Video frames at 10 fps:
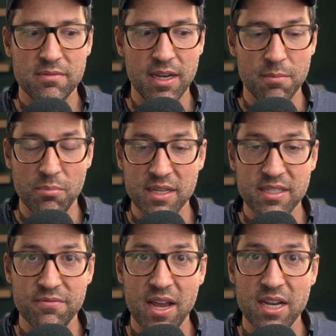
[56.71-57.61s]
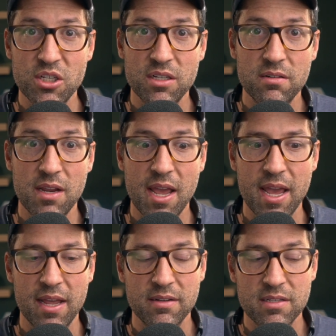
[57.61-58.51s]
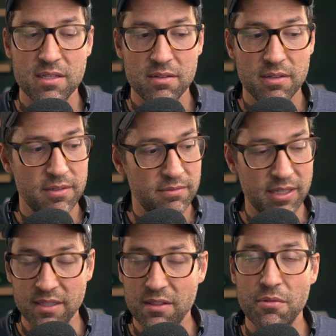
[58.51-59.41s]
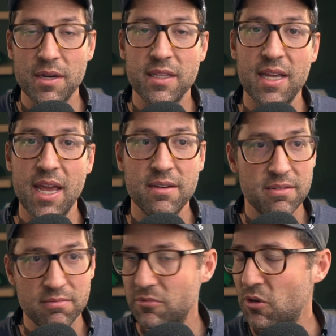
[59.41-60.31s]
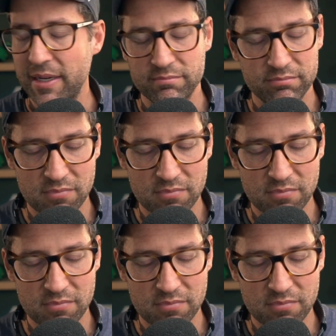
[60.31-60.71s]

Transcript: in impressive fashion, and they got the 3 at the end. Great.